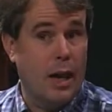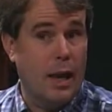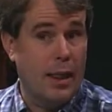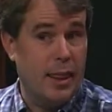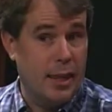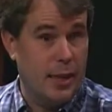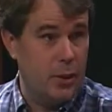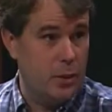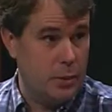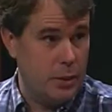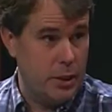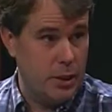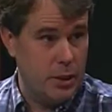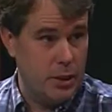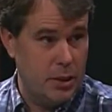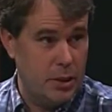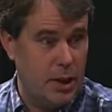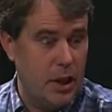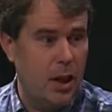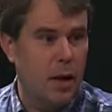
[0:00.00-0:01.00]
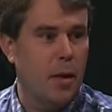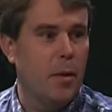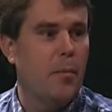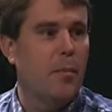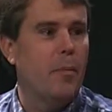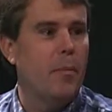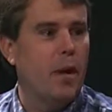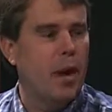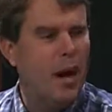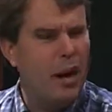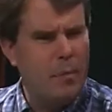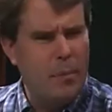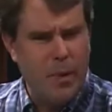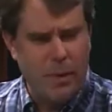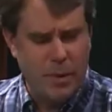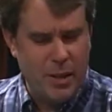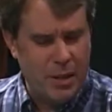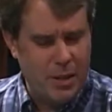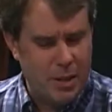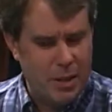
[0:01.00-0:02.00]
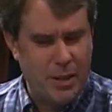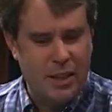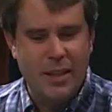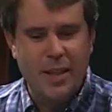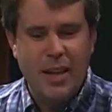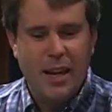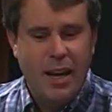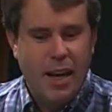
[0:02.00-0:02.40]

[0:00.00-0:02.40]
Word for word: I think Greece, um, okay. Uh, maybe Italy,